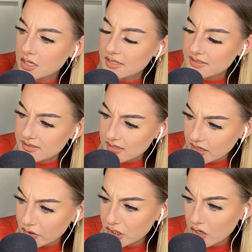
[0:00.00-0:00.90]

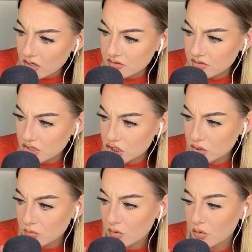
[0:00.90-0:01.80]
Scary
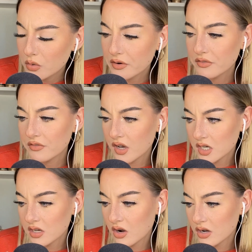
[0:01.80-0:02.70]
costume or fun
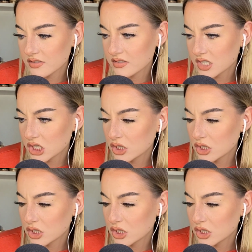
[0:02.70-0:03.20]
costume?